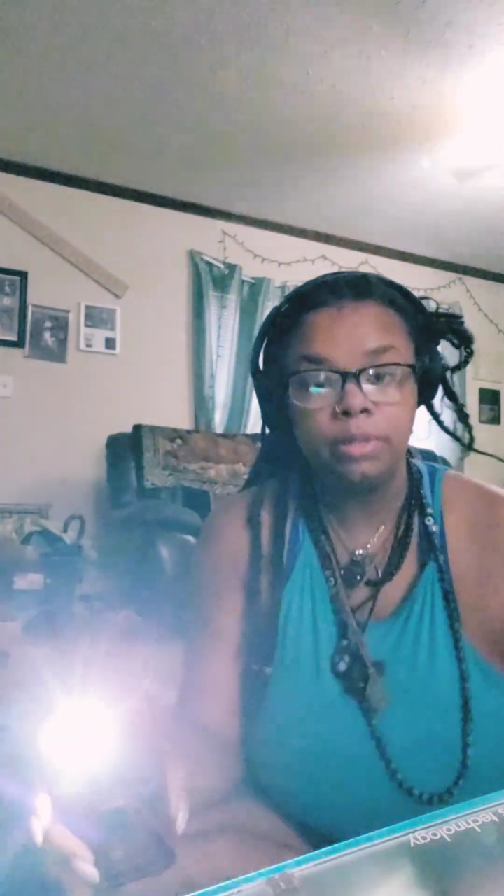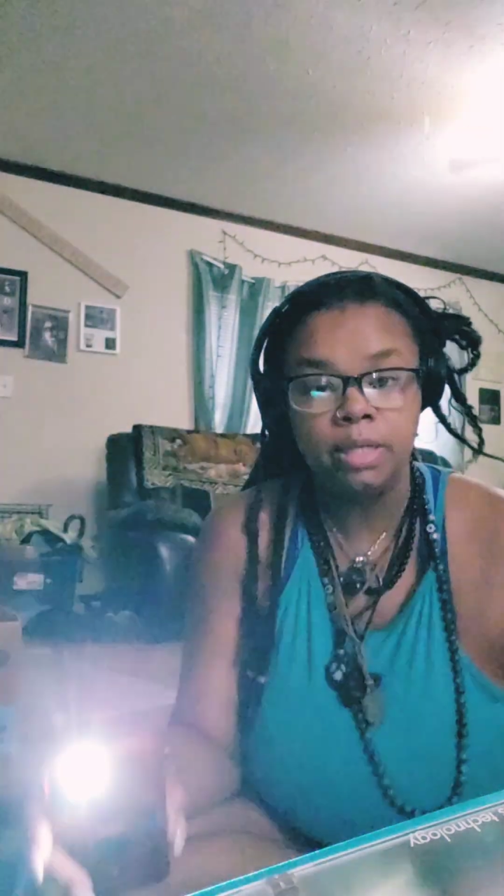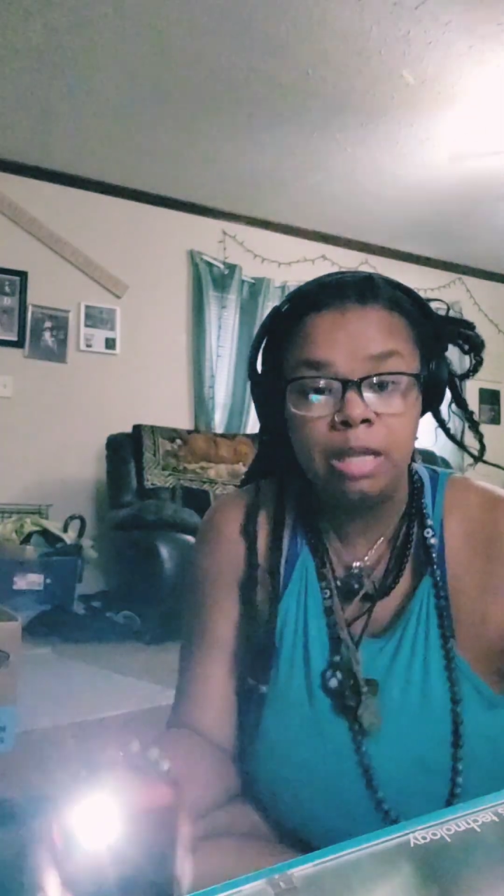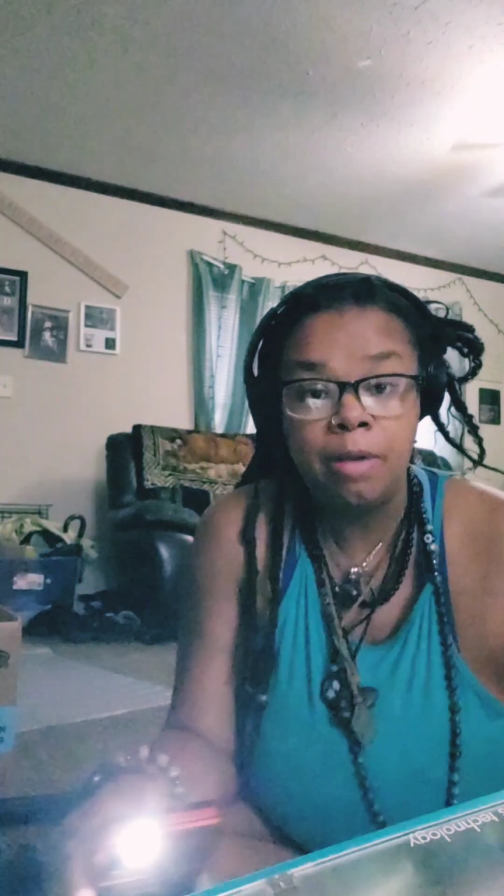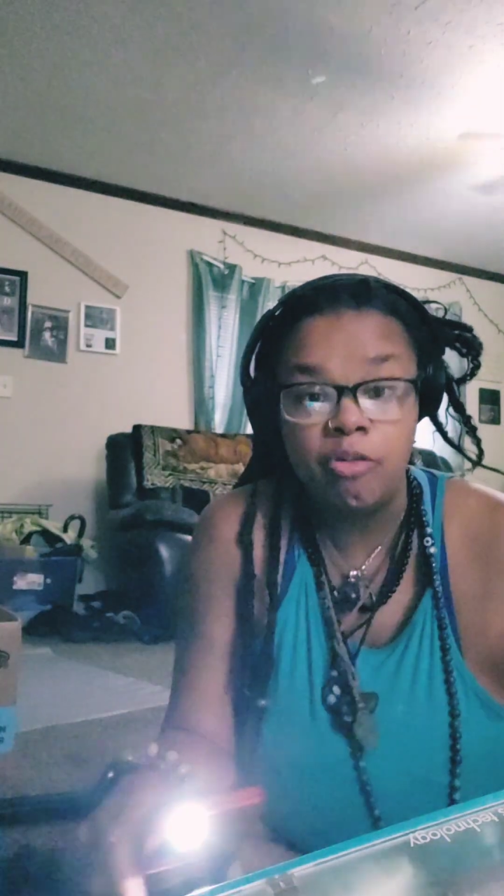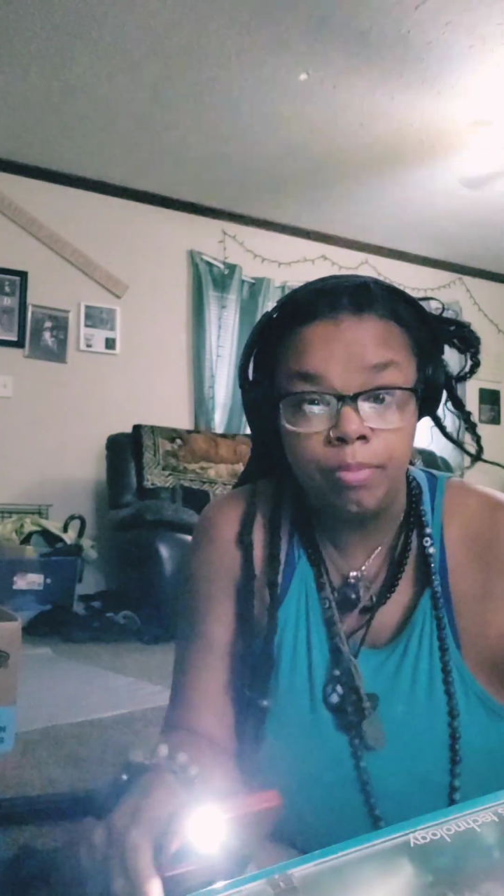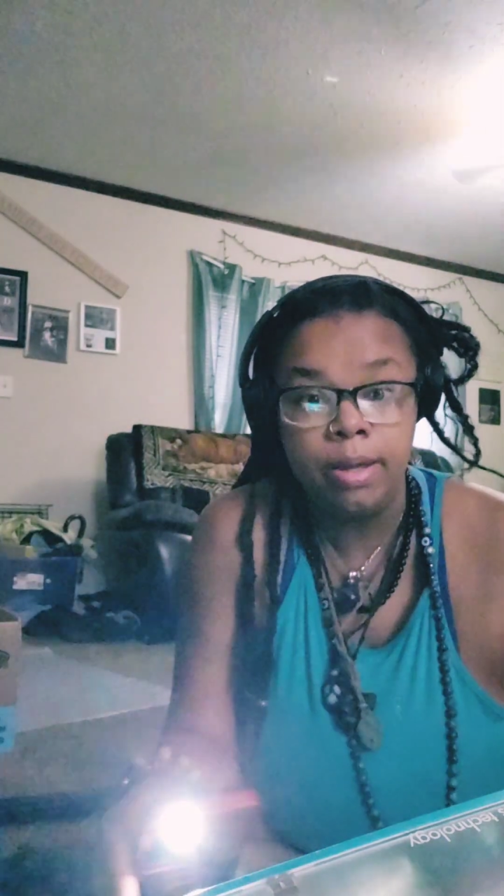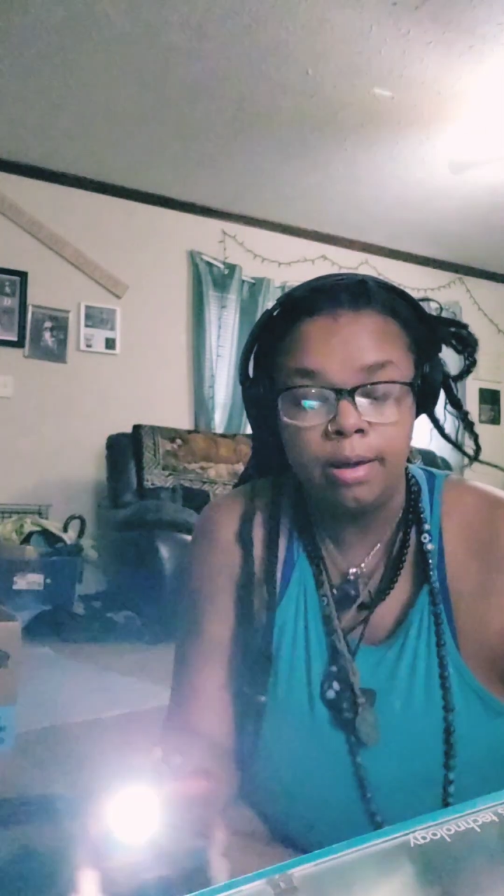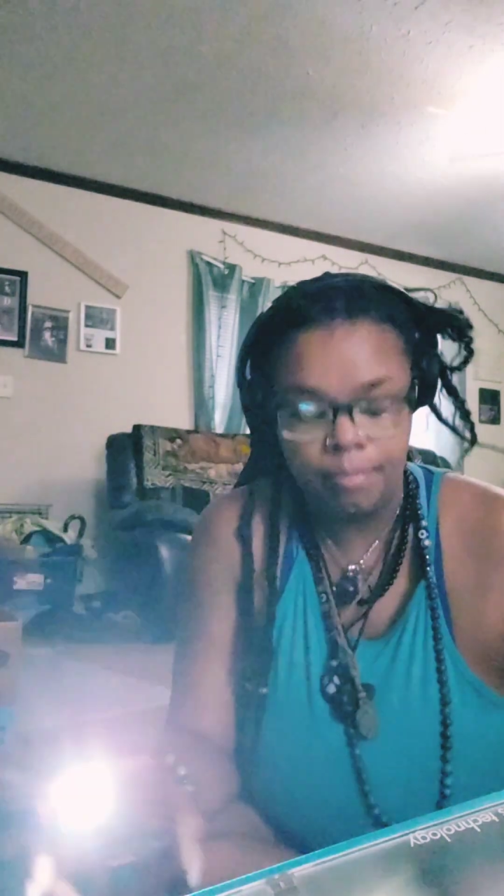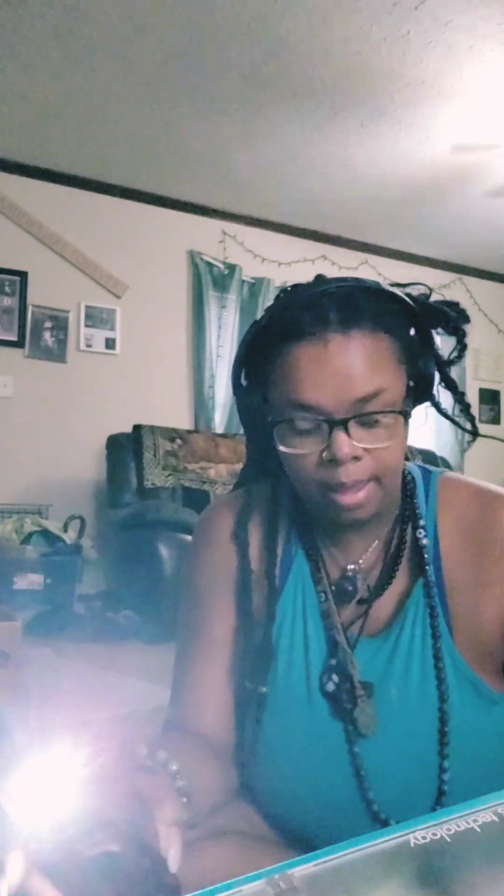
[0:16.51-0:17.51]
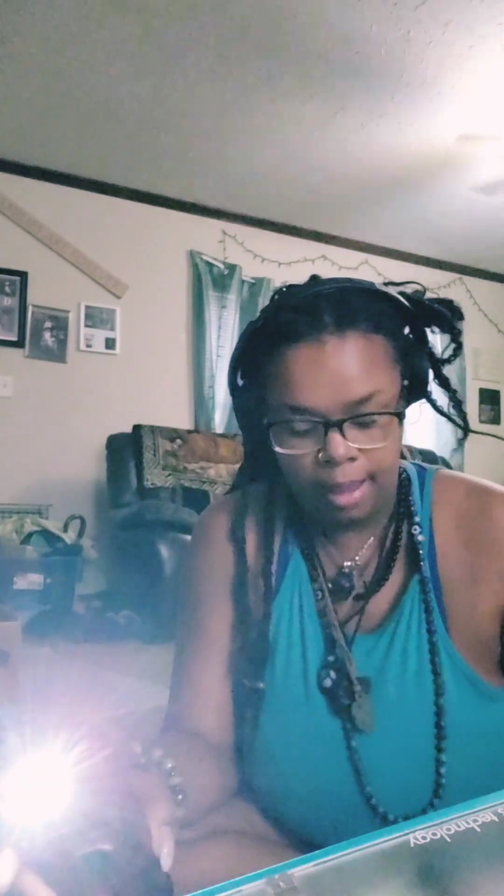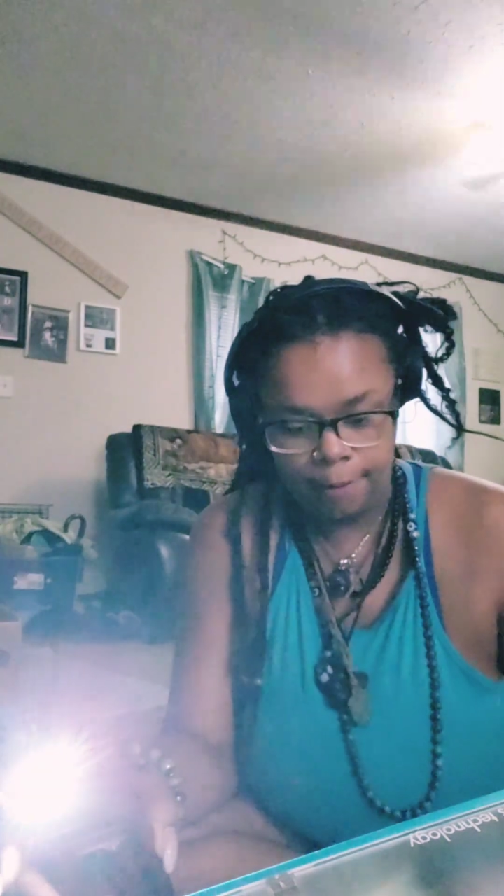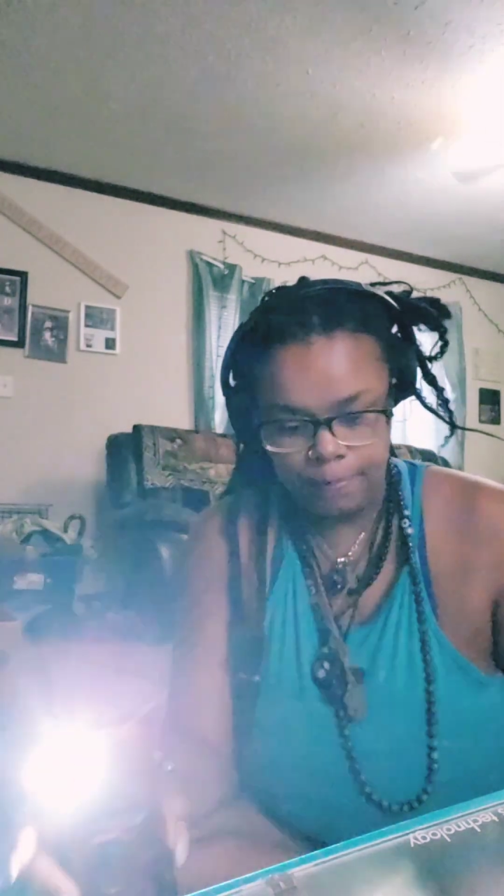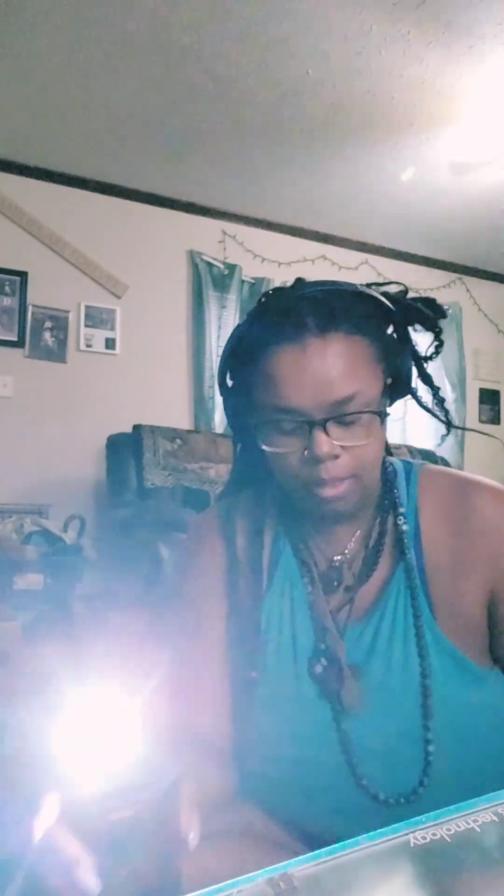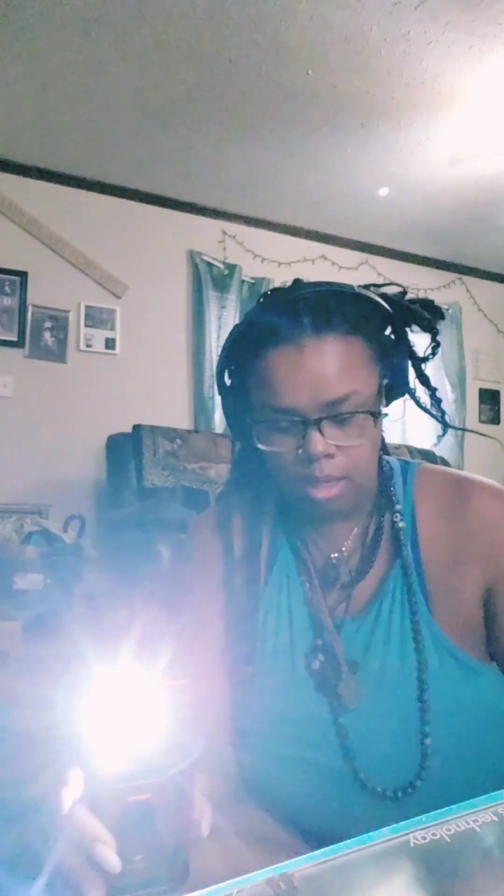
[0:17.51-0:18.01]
to keep having me come back.